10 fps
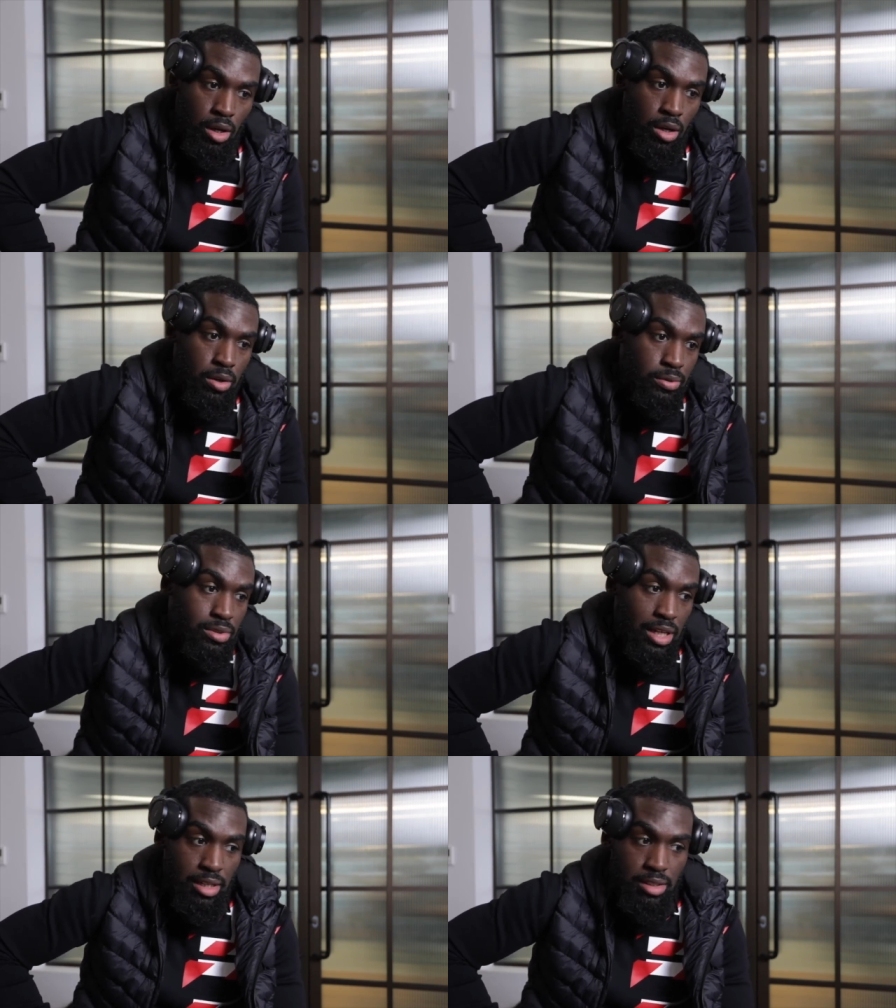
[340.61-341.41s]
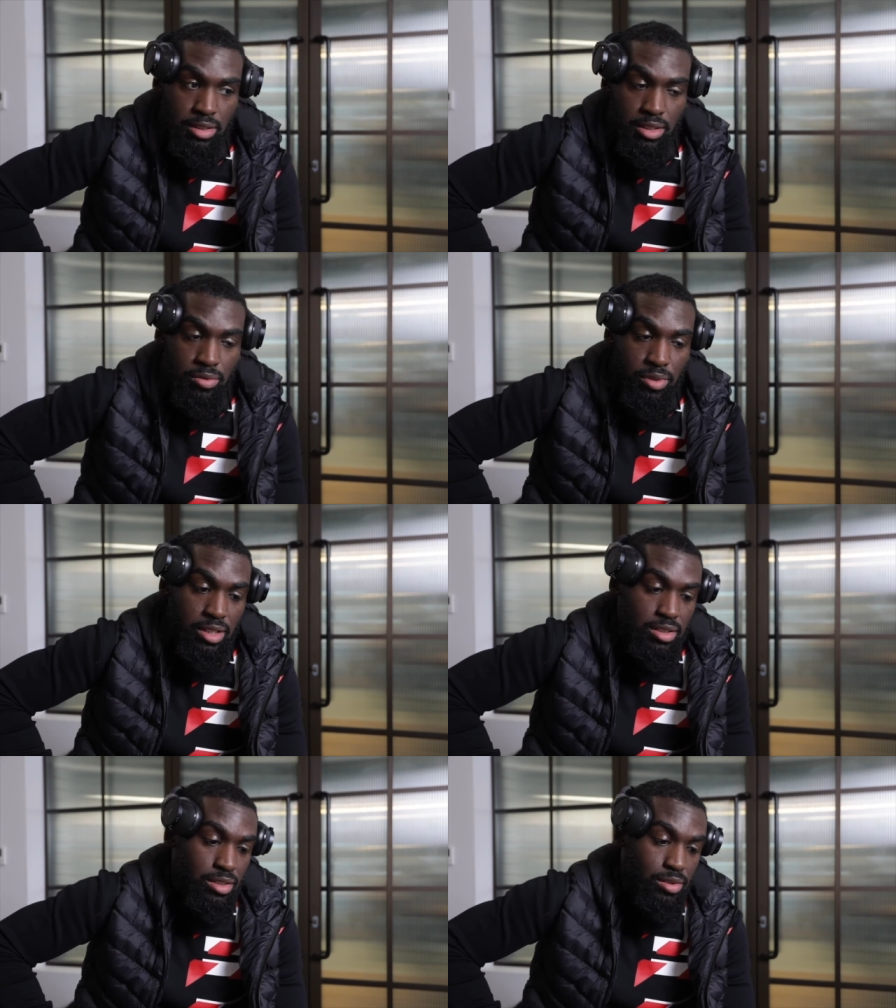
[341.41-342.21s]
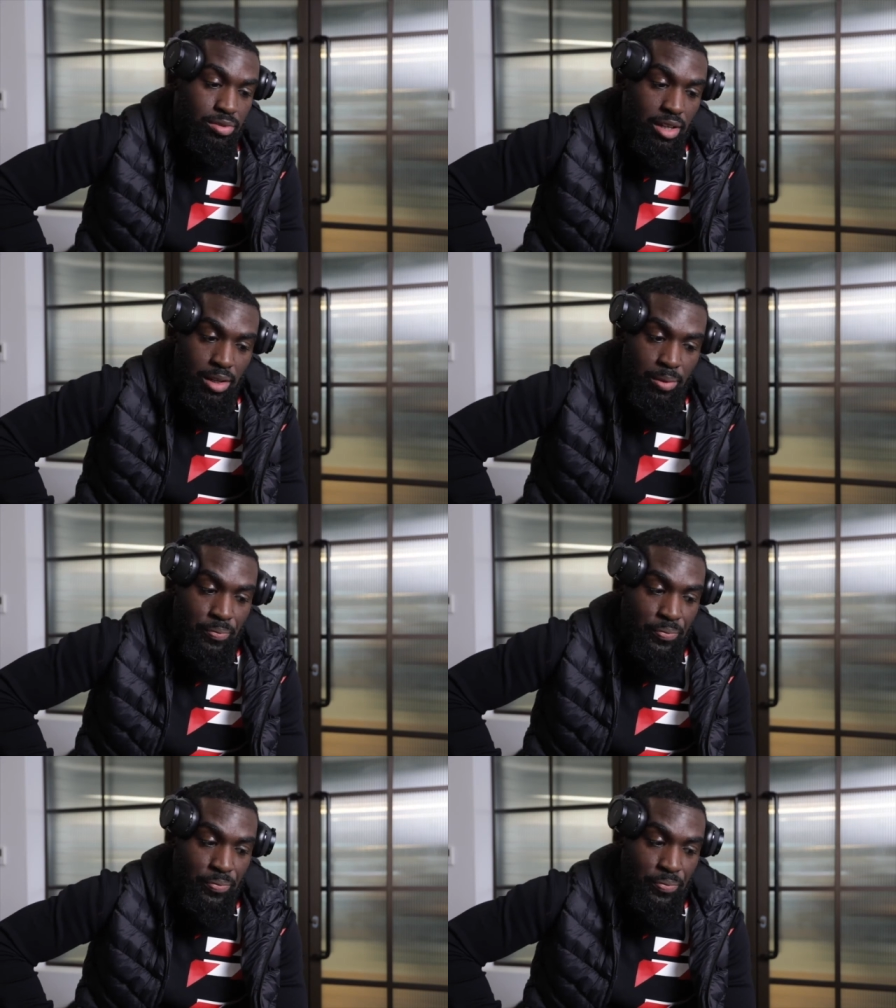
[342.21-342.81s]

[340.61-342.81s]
uh, uh, talented and ready to develop.